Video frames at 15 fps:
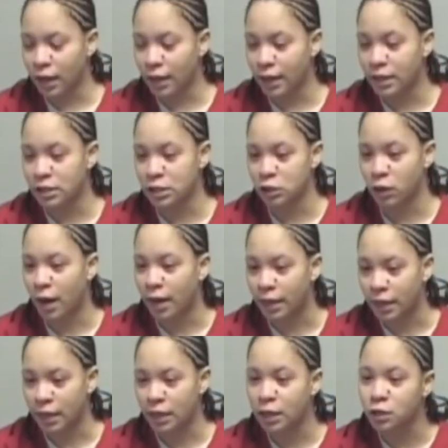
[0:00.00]
so I guess she
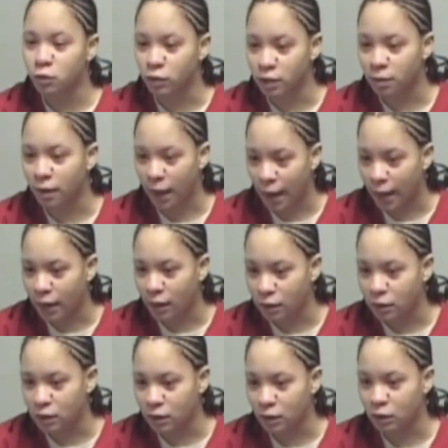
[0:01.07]
tried to hit us with the pot.
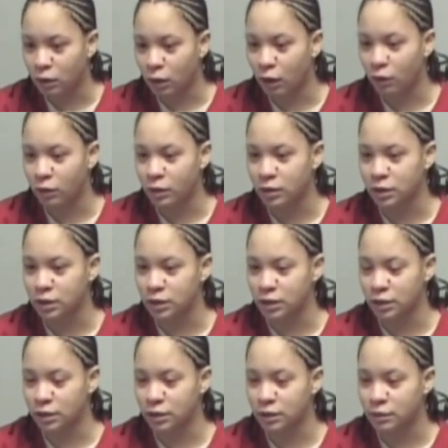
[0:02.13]
You know, she
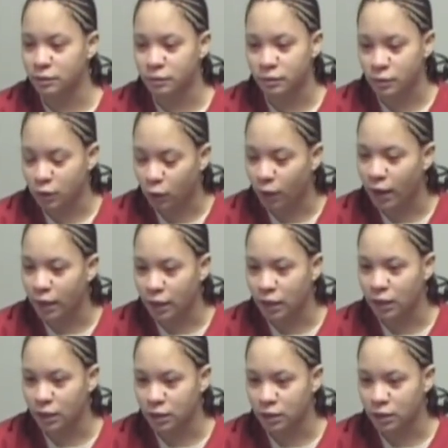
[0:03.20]
just threatening